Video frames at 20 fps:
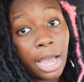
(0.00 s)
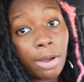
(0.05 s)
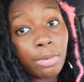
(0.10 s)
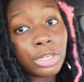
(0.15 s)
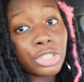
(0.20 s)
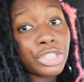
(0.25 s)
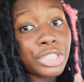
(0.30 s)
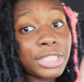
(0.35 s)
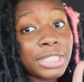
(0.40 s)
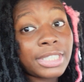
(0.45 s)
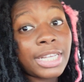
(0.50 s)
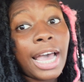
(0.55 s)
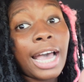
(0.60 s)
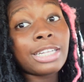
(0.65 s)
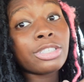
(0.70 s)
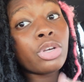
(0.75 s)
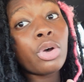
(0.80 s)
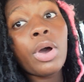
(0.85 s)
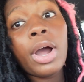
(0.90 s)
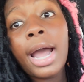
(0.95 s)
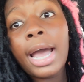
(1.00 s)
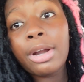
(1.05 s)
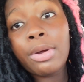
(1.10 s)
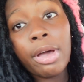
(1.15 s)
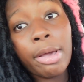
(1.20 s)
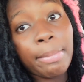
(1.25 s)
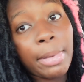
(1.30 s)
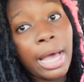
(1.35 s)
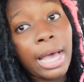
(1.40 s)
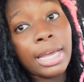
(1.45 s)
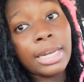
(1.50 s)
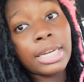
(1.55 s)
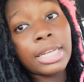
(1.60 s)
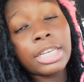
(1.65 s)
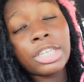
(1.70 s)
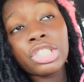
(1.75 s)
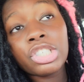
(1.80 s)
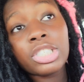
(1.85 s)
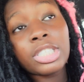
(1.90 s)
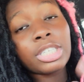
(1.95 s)
hour. She said, I told her I don't have my
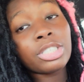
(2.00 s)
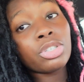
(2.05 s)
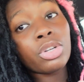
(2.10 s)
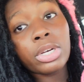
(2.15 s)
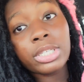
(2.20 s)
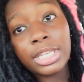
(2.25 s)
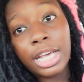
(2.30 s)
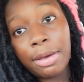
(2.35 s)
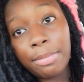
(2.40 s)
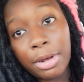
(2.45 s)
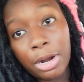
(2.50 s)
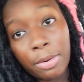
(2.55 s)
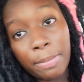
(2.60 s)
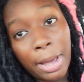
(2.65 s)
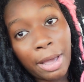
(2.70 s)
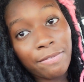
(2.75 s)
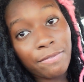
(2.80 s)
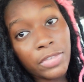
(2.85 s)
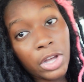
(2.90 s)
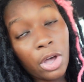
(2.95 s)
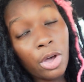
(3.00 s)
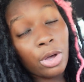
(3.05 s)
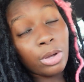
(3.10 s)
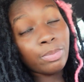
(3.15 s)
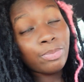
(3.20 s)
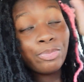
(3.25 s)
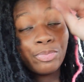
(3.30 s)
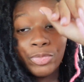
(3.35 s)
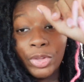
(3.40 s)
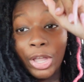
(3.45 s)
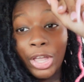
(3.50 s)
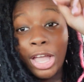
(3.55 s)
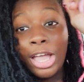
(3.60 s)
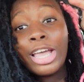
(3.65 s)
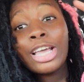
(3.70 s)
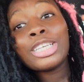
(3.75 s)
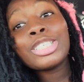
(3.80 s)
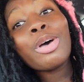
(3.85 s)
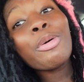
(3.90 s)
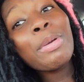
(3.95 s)
ID. She said, as long as I have it on my phone.
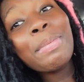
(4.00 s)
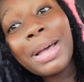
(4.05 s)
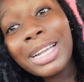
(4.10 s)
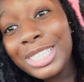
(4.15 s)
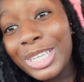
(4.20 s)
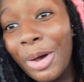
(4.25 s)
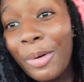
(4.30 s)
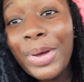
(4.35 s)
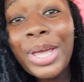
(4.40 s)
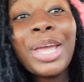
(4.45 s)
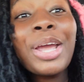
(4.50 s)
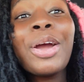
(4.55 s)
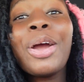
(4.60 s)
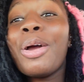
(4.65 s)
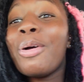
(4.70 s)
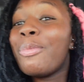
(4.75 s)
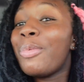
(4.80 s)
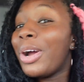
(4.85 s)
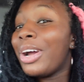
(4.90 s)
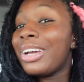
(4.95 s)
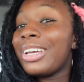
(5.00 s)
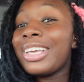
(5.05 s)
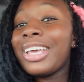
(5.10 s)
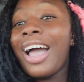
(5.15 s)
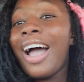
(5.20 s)
So we're about to go in here and work,